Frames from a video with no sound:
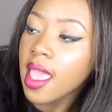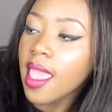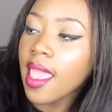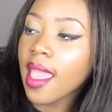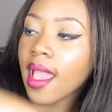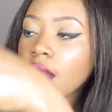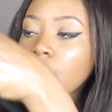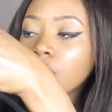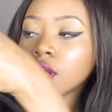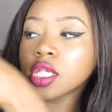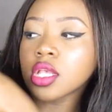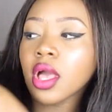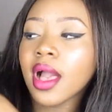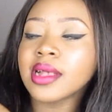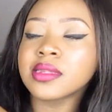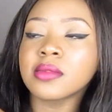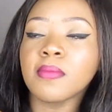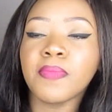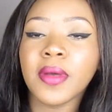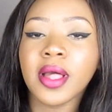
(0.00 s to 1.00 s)
It also
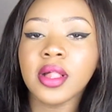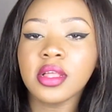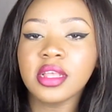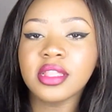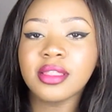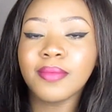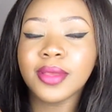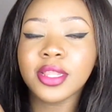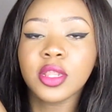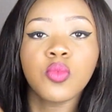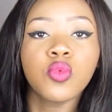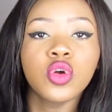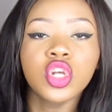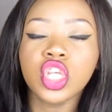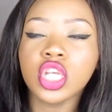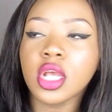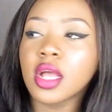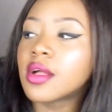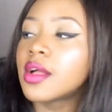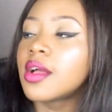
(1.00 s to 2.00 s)
has a belt in the middle,
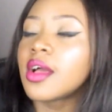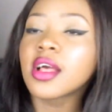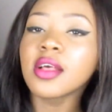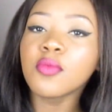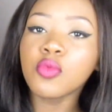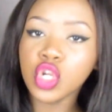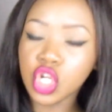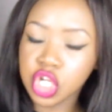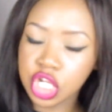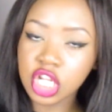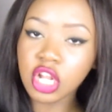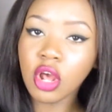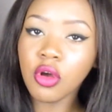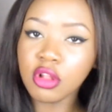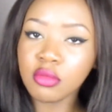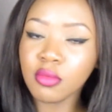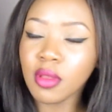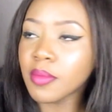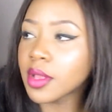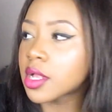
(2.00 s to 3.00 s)
which
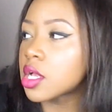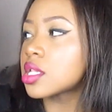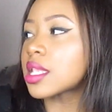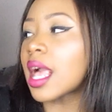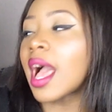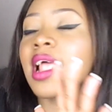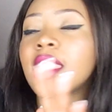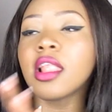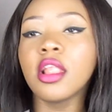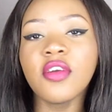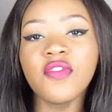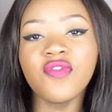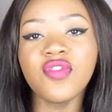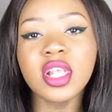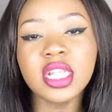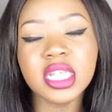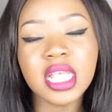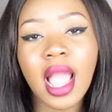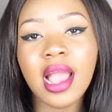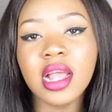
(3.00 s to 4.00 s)
sold me, because I love
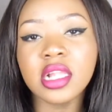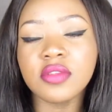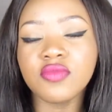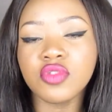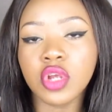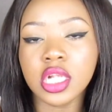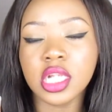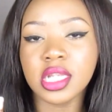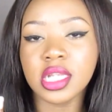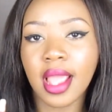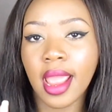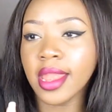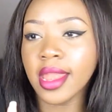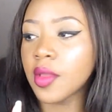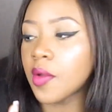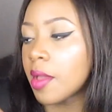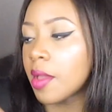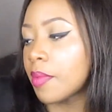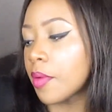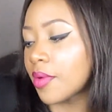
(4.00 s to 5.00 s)
these kinds of dresses
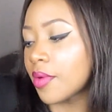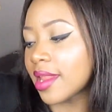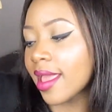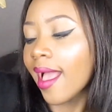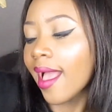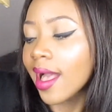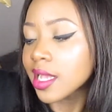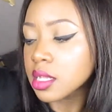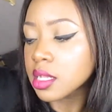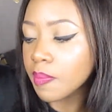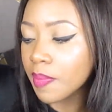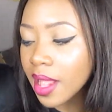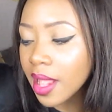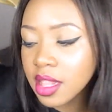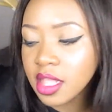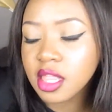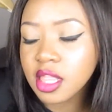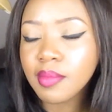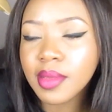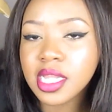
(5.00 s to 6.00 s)
anyway, but when it has a
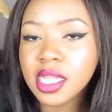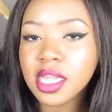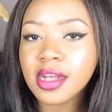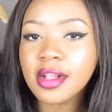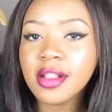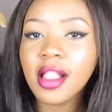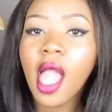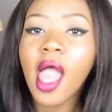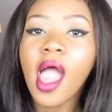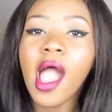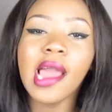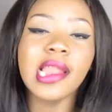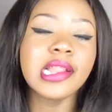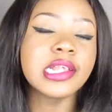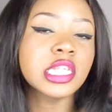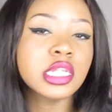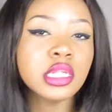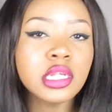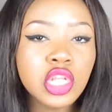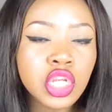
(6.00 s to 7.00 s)
belt in the middle and it
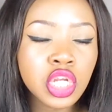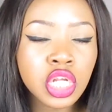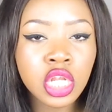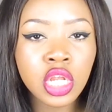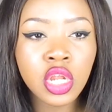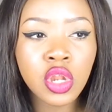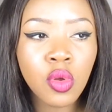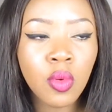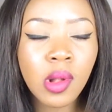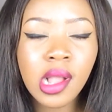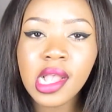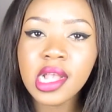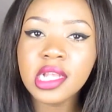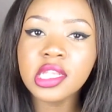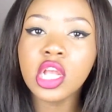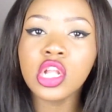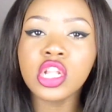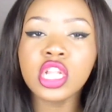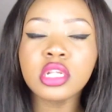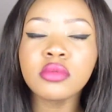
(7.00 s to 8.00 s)
cinches in your waist,
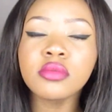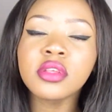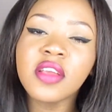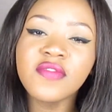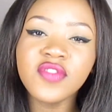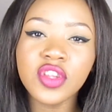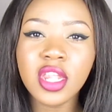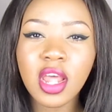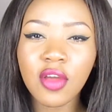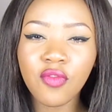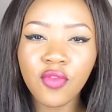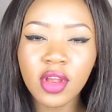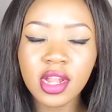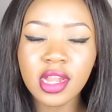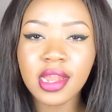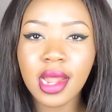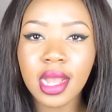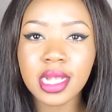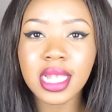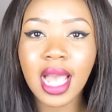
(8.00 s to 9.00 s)
it just gives you that really
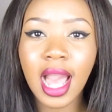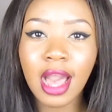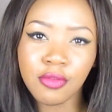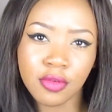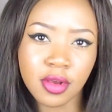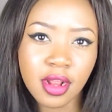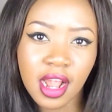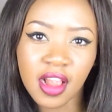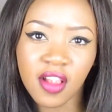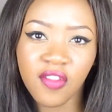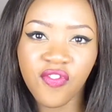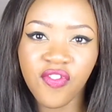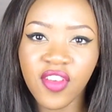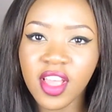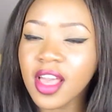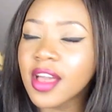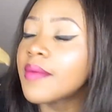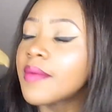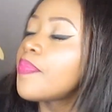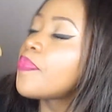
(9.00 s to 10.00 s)
nice hourglass
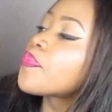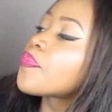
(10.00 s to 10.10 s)
figure.